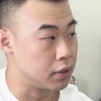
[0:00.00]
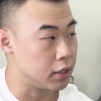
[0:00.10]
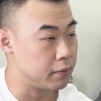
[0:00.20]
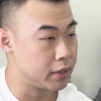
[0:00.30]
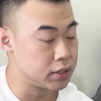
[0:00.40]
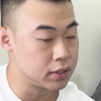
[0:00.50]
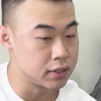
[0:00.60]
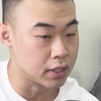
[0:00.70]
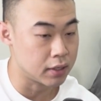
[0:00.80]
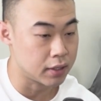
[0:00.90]
and he
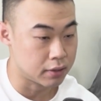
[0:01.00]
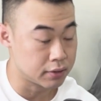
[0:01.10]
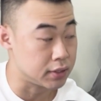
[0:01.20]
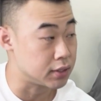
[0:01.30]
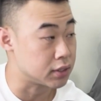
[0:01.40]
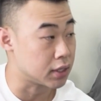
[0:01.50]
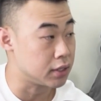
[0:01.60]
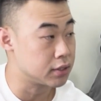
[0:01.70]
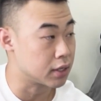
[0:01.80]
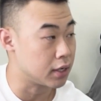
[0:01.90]
mentions that because he's a
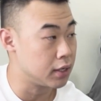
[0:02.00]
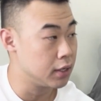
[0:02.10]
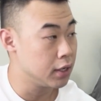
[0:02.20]
Chinese guy,